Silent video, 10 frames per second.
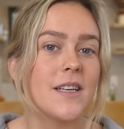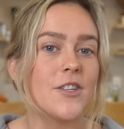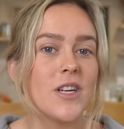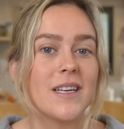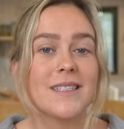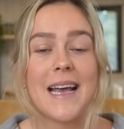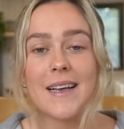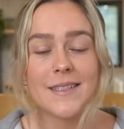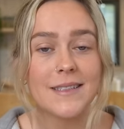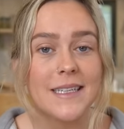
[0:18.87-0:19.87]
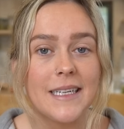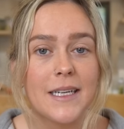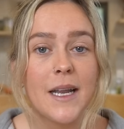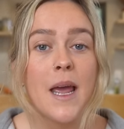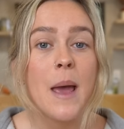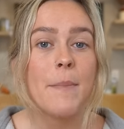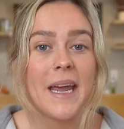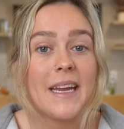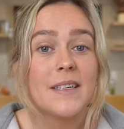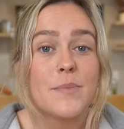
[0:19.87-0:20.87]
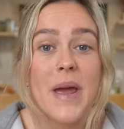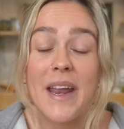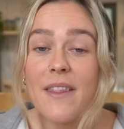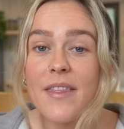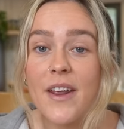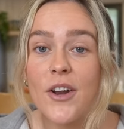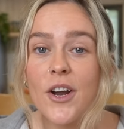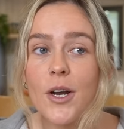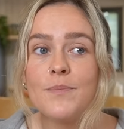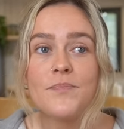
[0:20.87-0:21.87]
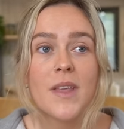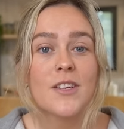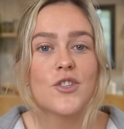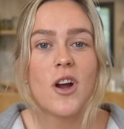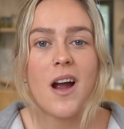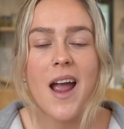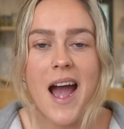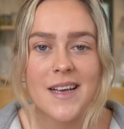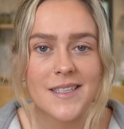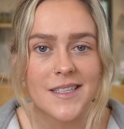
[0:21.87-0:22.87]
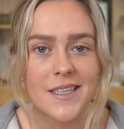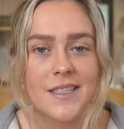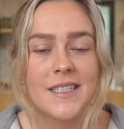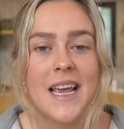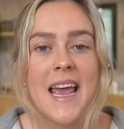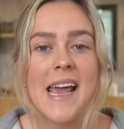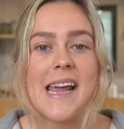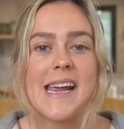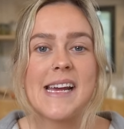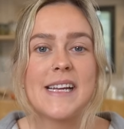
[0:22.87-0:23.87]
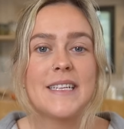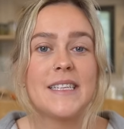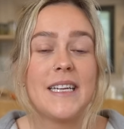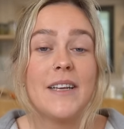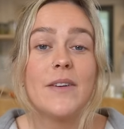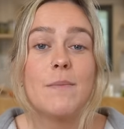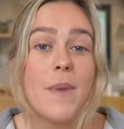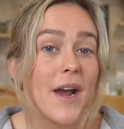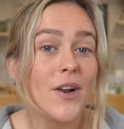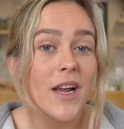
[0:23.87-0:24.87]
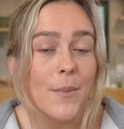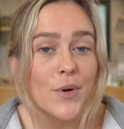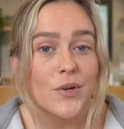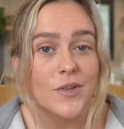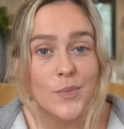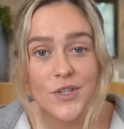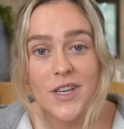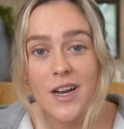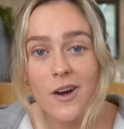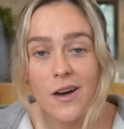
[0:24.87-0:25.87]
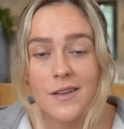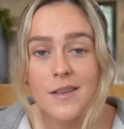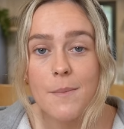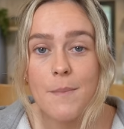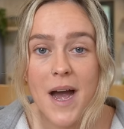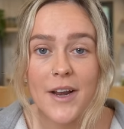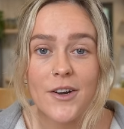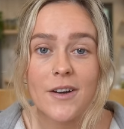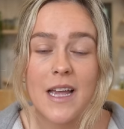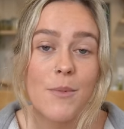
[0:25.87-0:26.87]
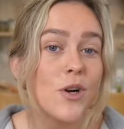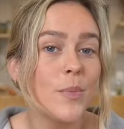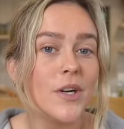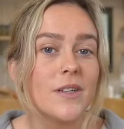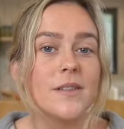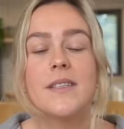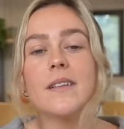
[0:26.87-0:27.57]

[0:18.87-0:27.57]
such as gasoline, paint, paint thinner, strong acids, and even minor chemicals, which can cause minor chemical burns.